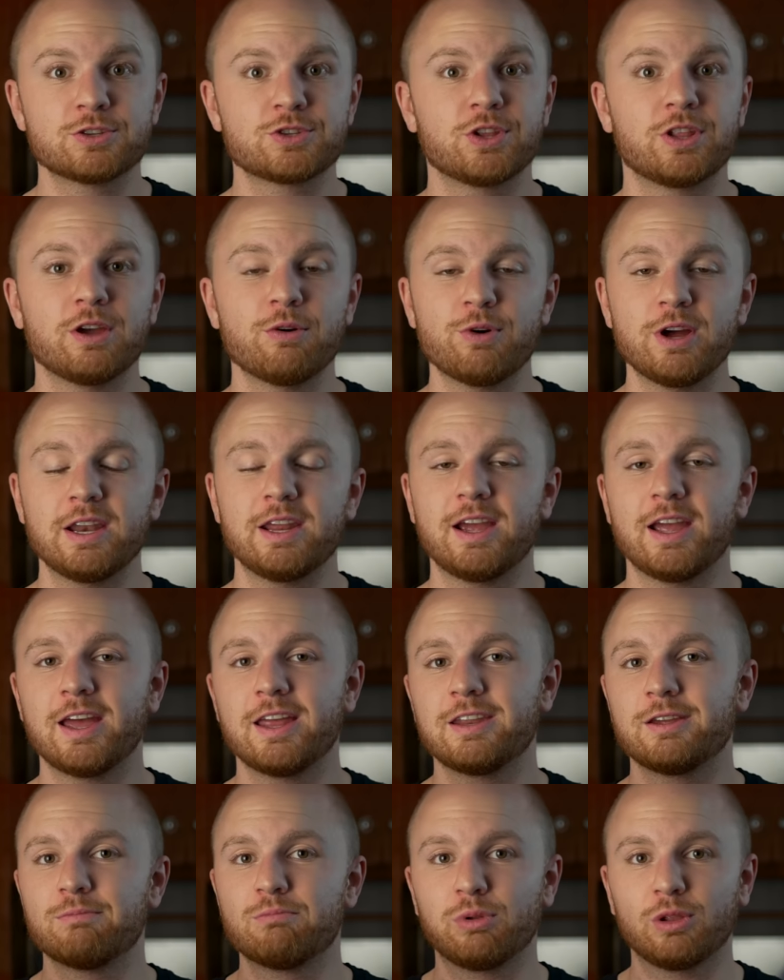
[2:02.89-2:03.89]
So they went
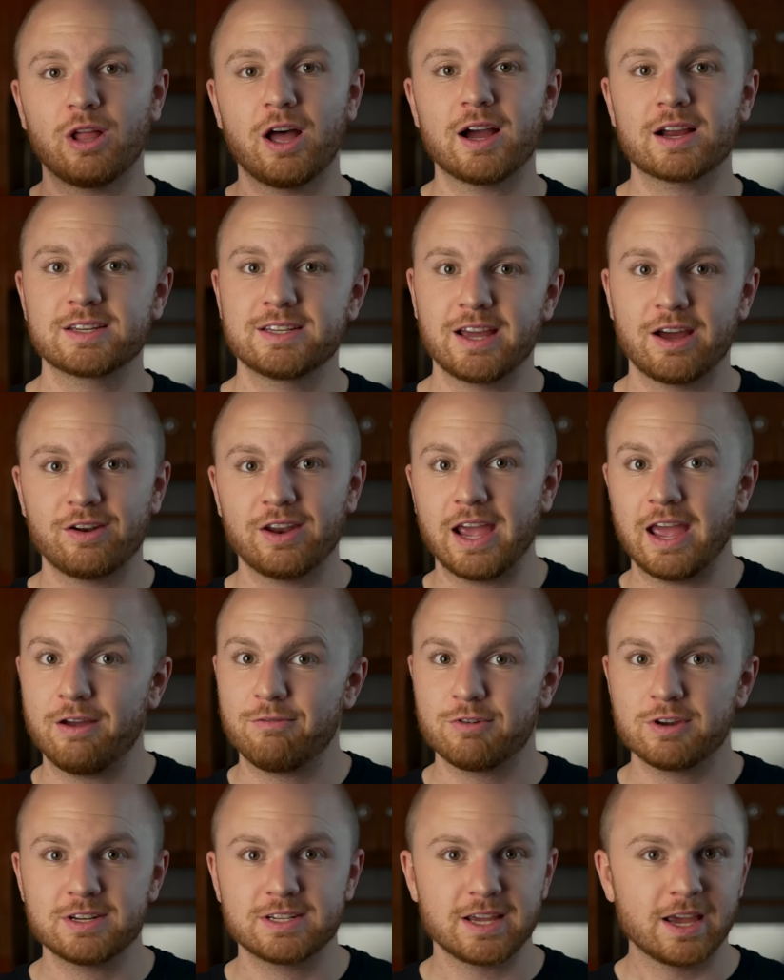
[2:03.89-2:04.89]
ahead and blocked out
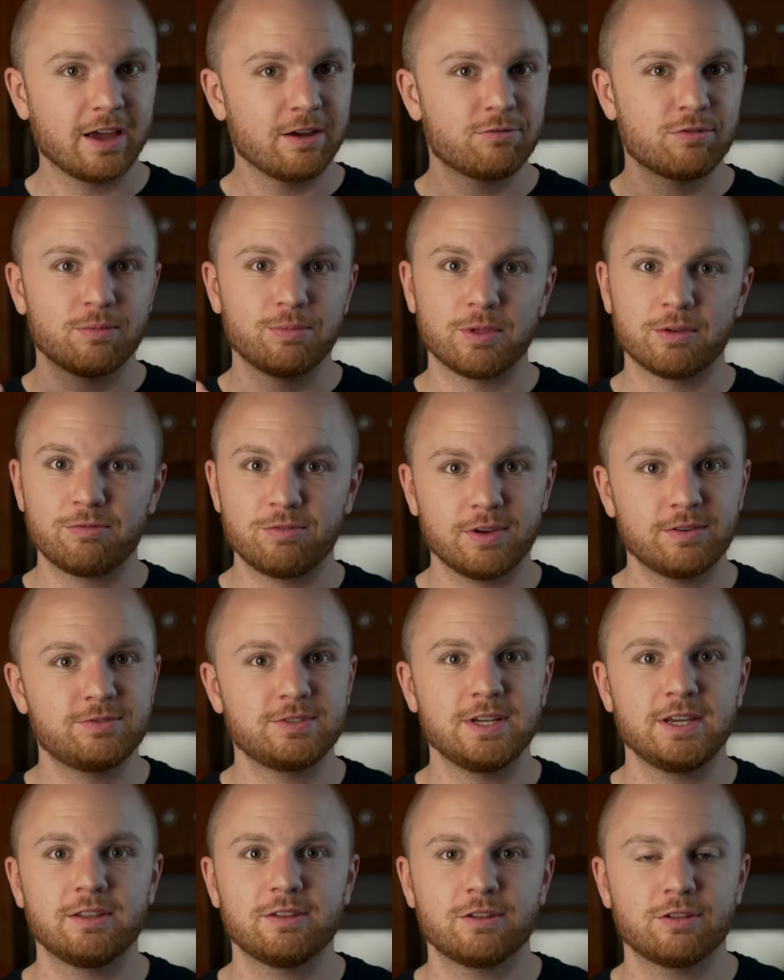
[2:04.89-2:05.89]
every day from the
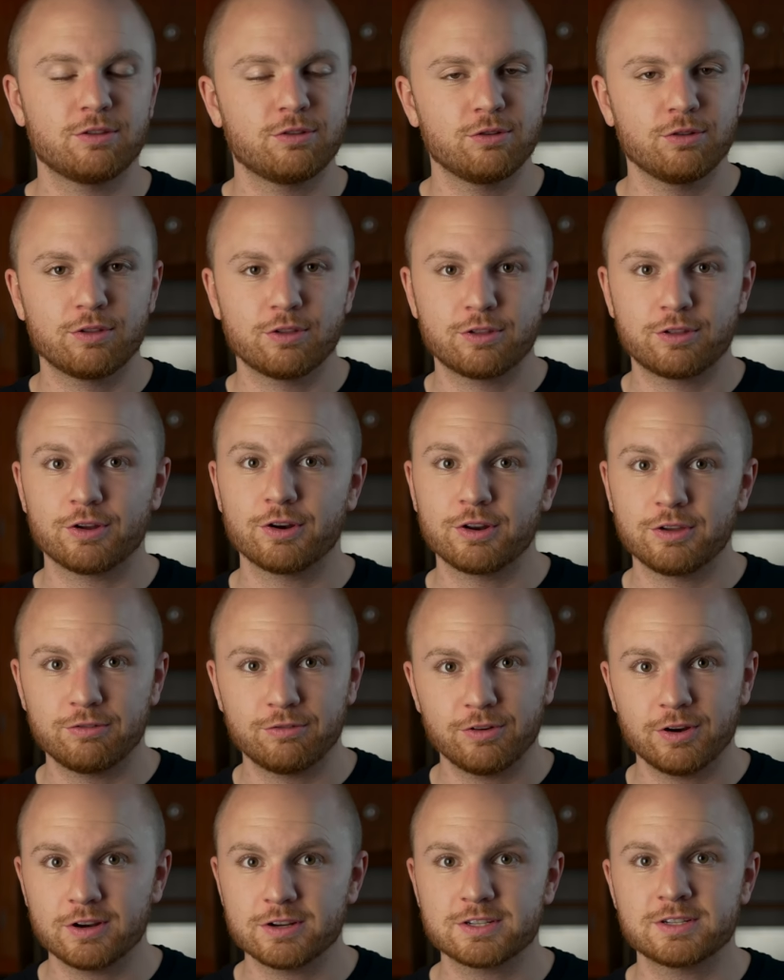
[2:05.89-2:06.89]
15th through the
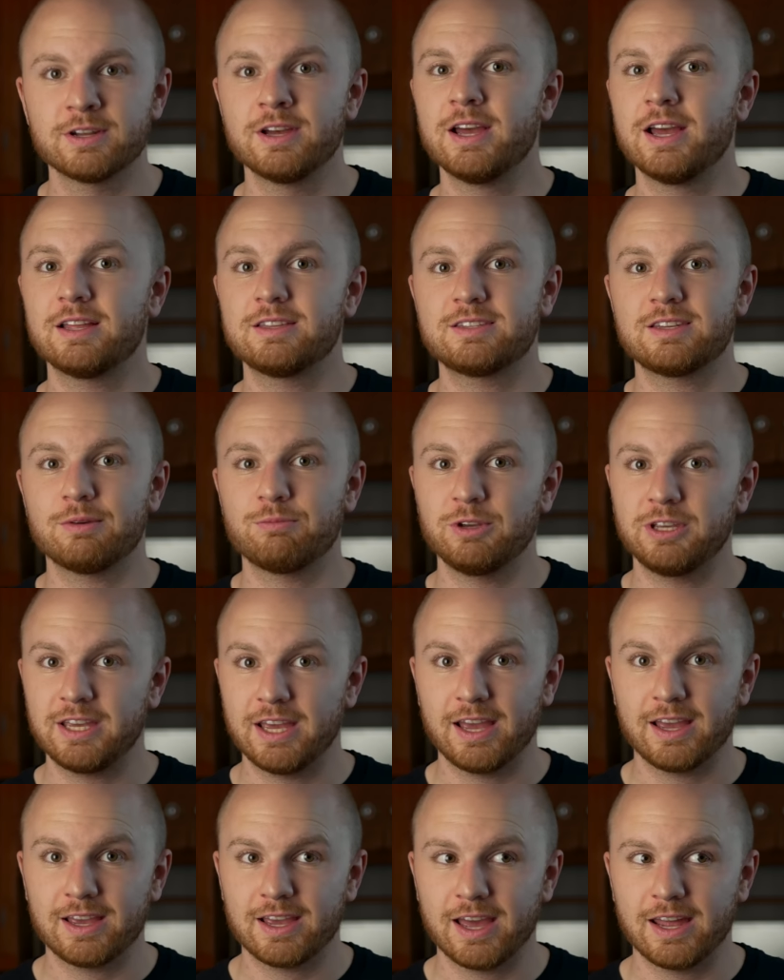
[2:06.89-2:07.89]
31st and said we
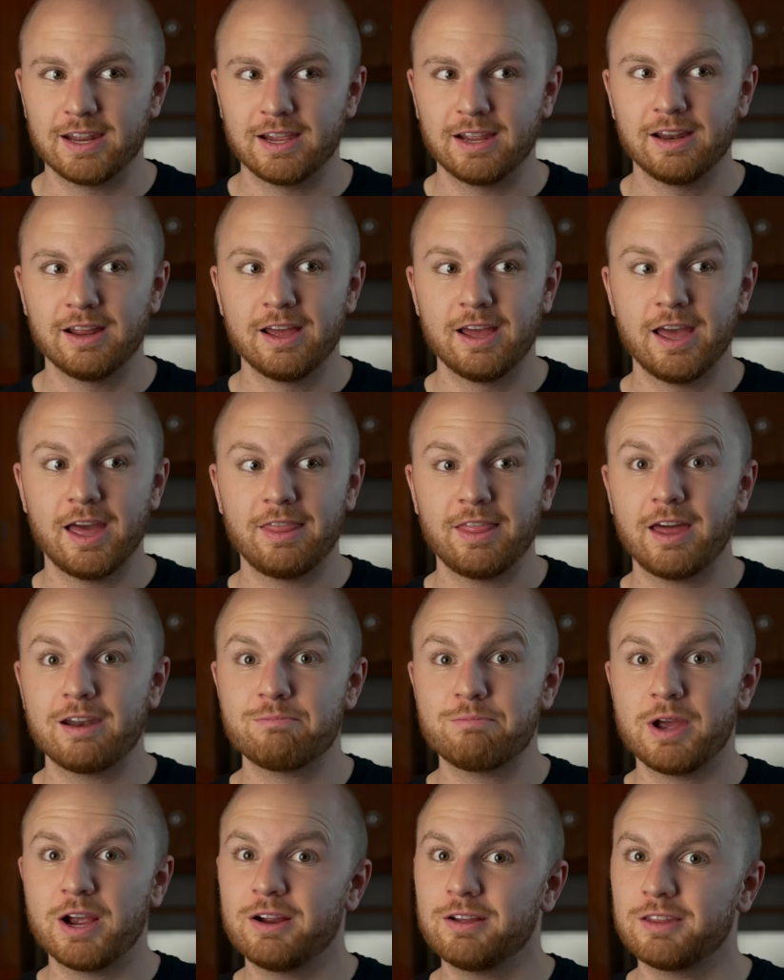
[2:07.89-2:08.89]
can't get it. And that
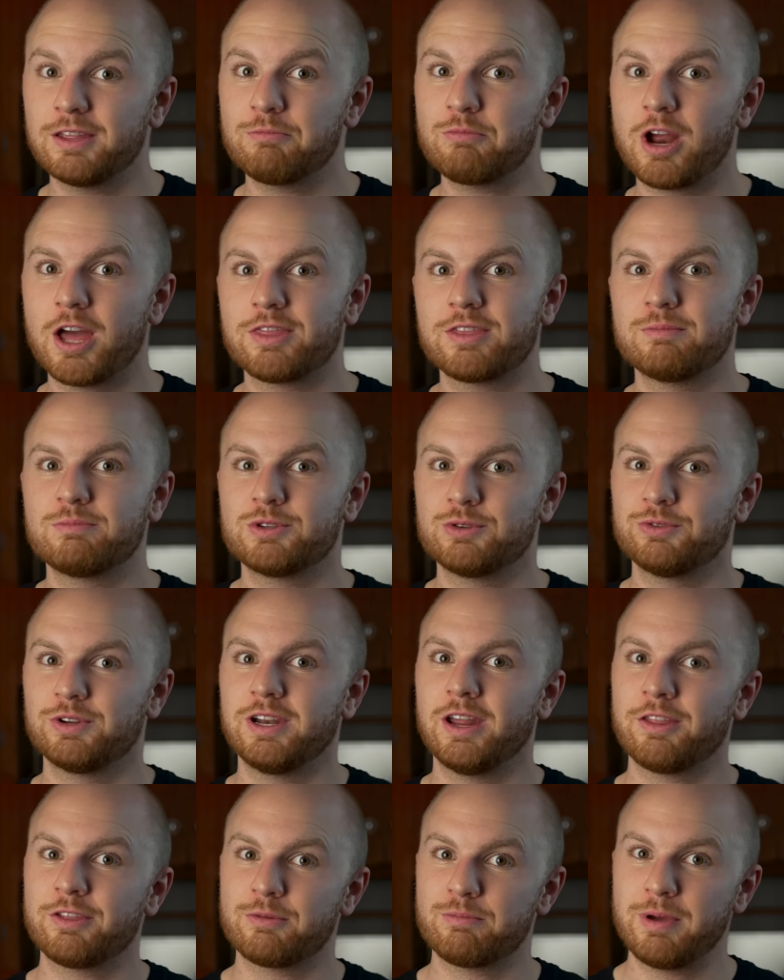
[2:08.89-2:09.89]
apparently brought them to
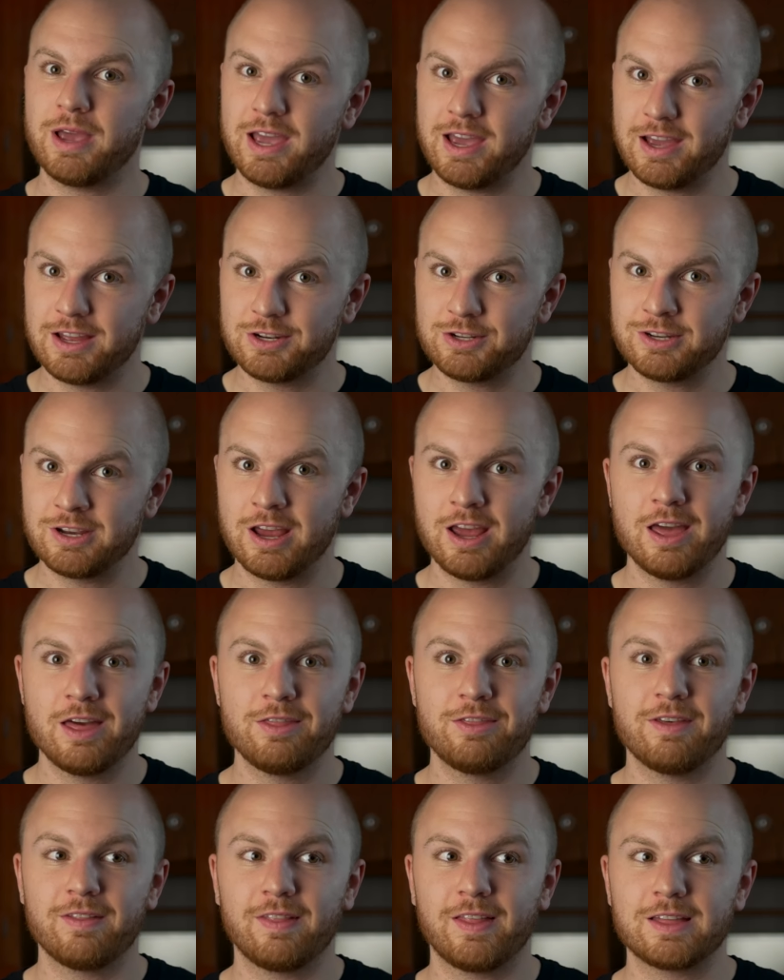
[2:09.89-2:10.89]
another page
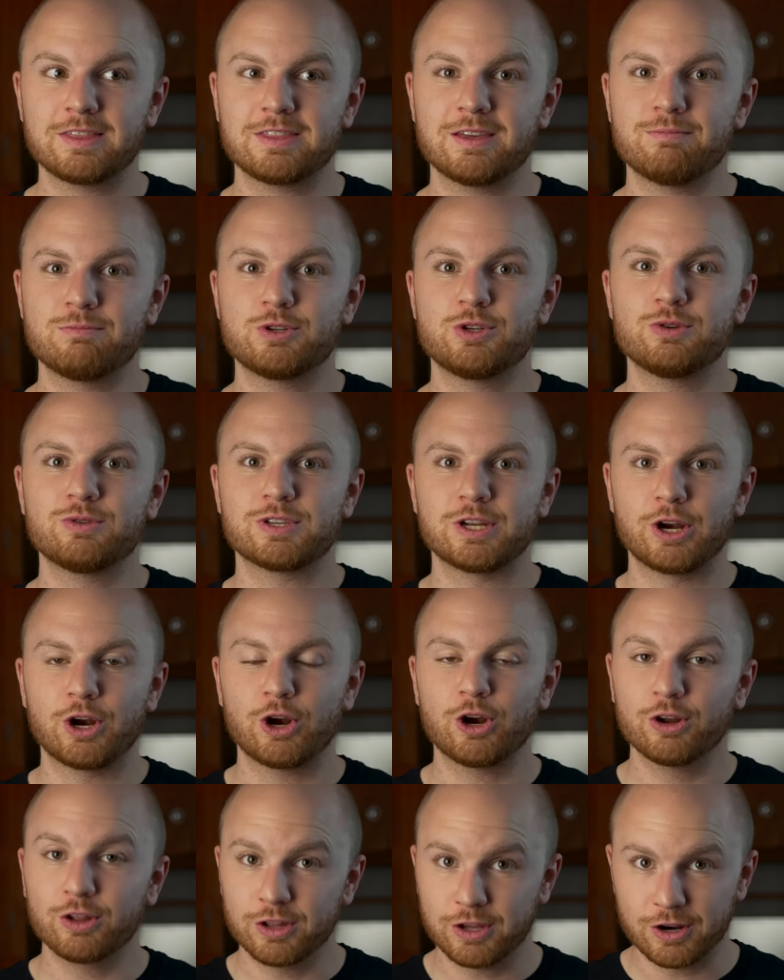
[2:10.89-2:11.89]
that let them choose an
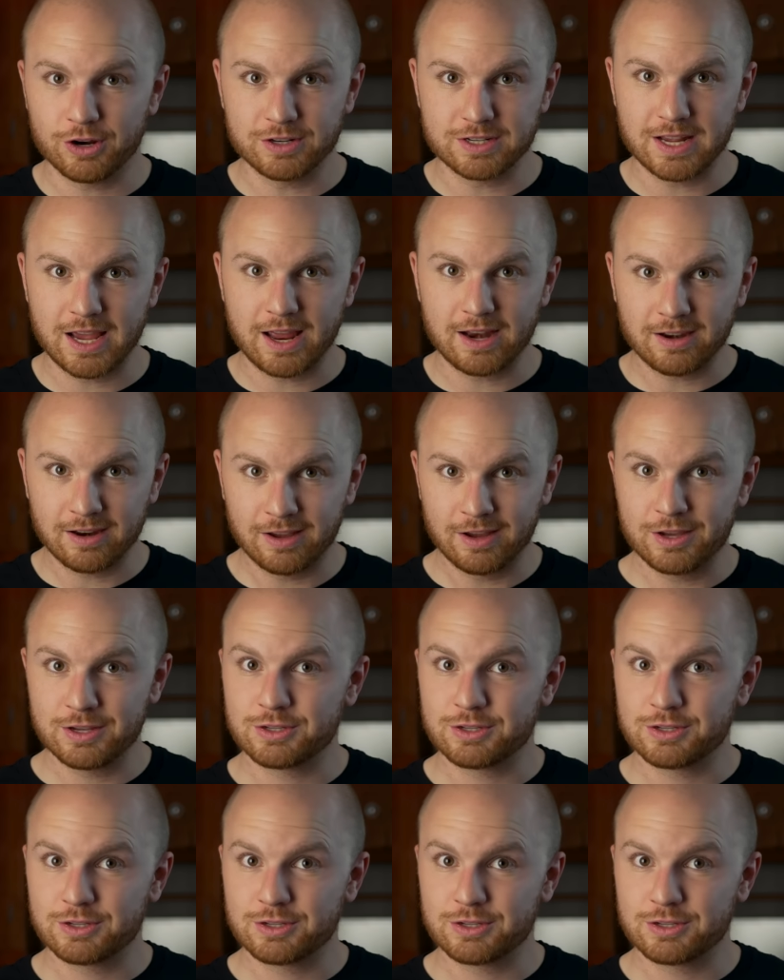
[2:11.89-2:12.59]
earlier date.